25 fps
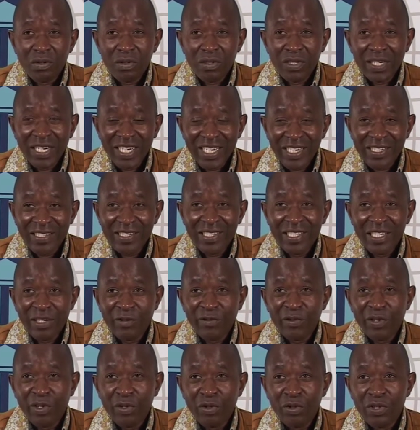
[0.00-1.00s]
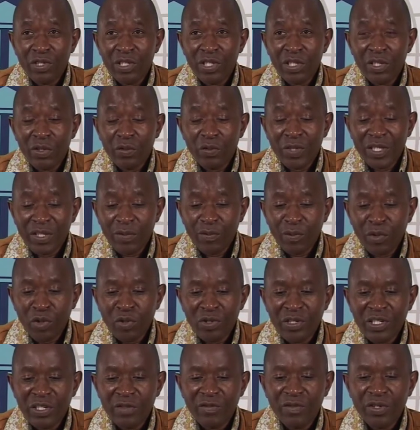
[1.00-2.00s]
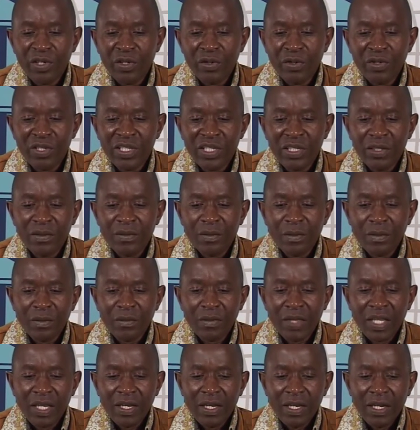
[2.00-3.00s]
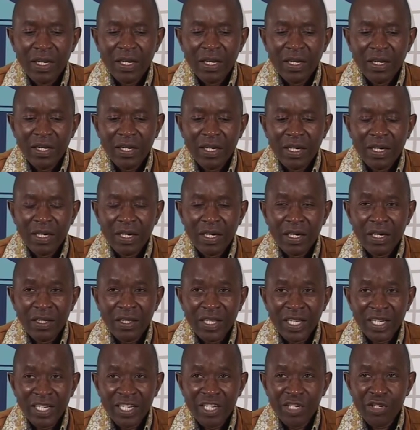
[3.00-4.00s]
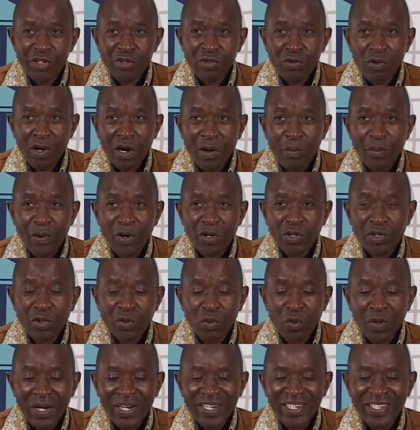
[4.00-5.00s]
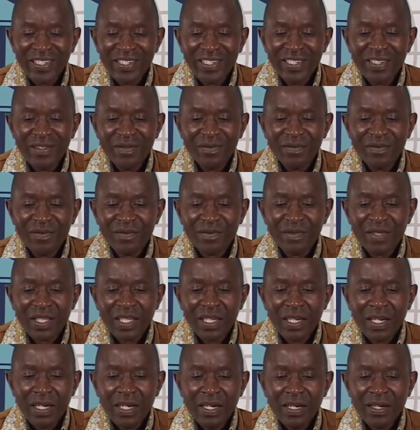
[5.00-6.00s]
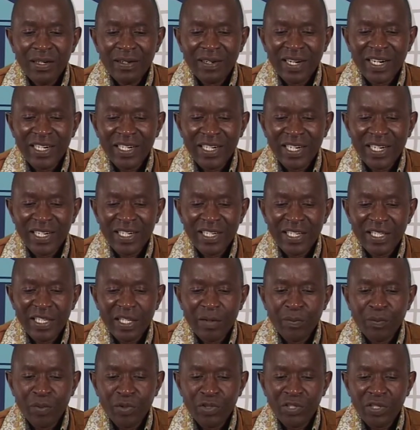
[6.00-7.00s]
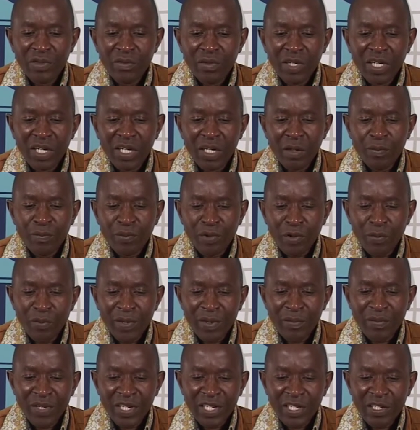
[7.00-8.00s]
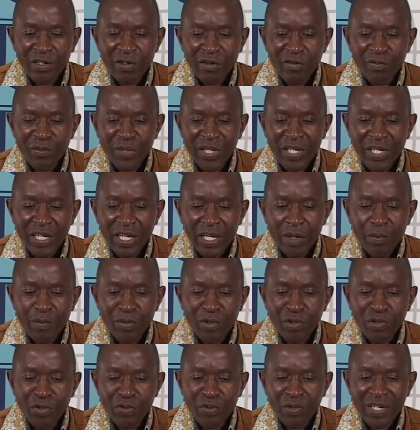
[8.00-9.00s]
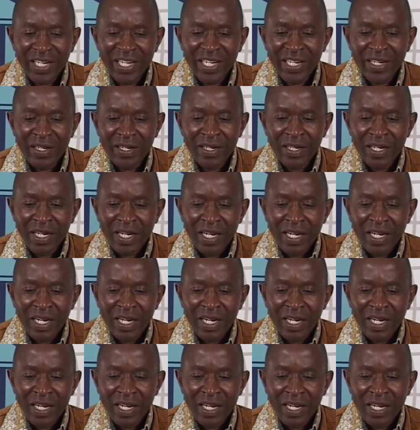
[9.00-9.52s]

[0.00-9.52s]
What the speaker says: less difficulty with more difficulty, the issue about quality, rendering the probability of being able to learn